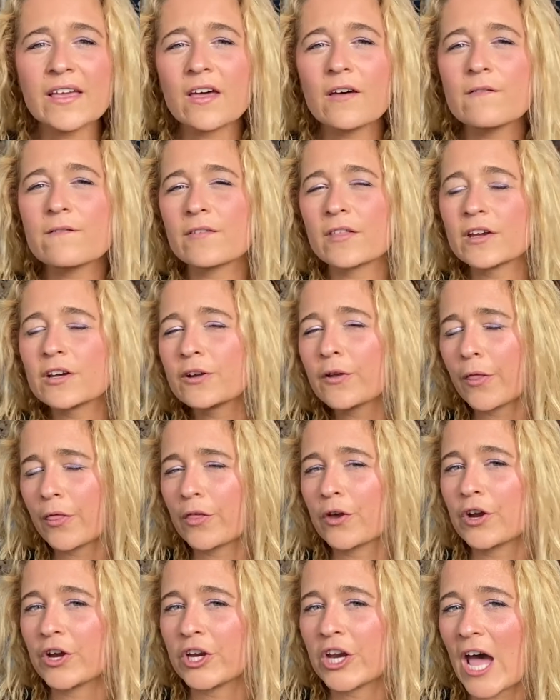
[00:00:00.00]
of their
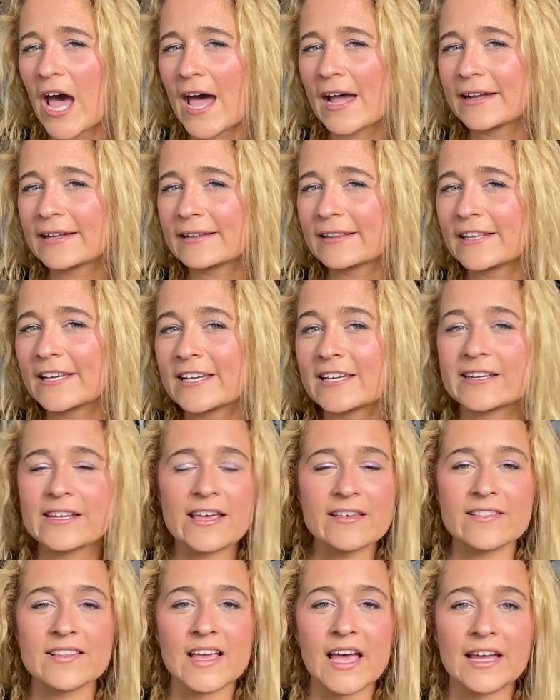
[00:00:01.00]
third eyelid
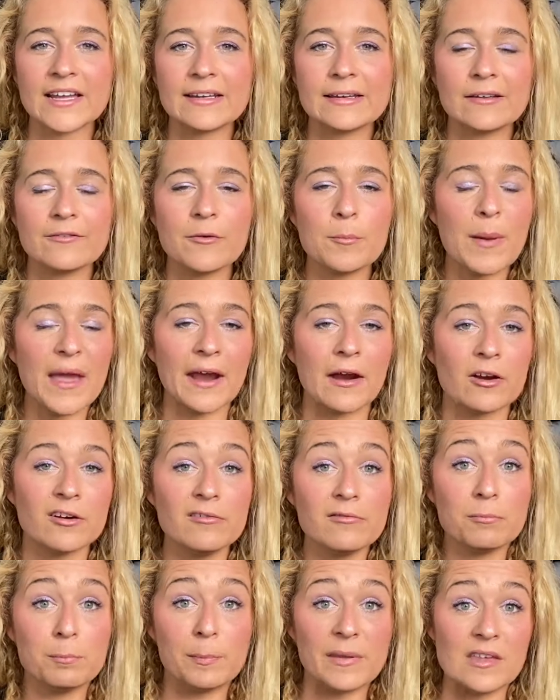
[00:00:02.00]
as kind of a pair
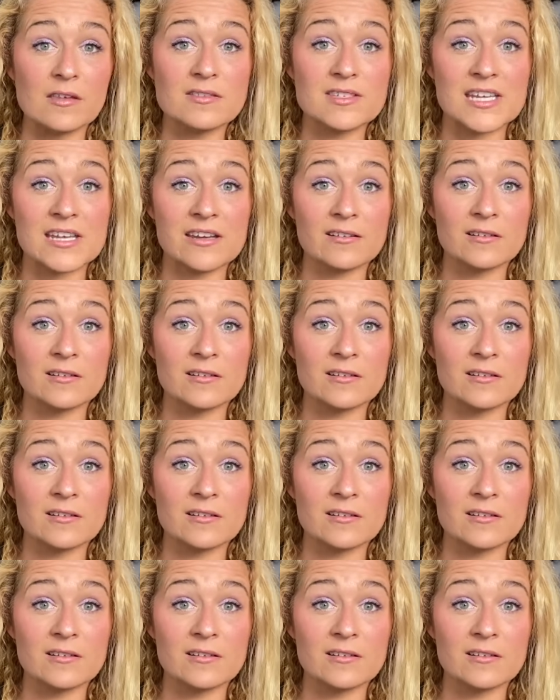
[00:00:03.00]
of built-in